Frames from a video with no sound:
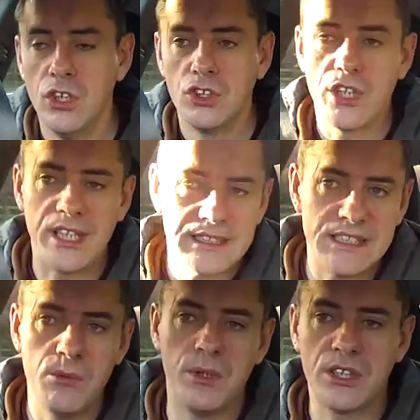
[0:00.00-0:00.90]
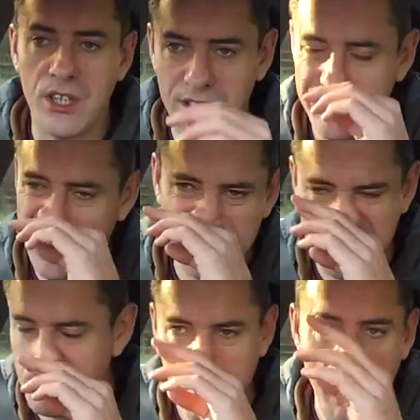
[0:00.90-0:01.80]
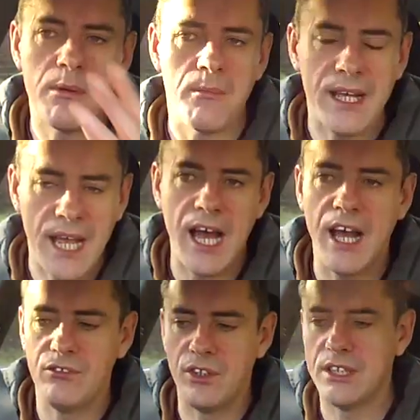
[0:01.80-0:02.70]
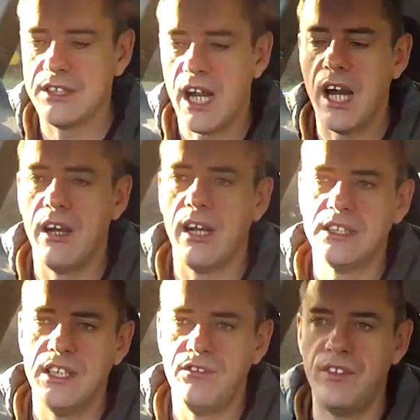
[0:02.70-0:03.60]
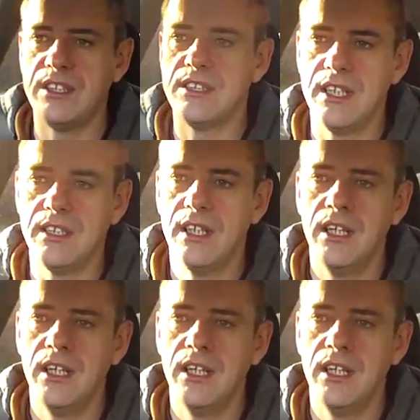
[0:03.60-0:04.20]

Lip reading: So you can see where the problem I have where this car actually fits in.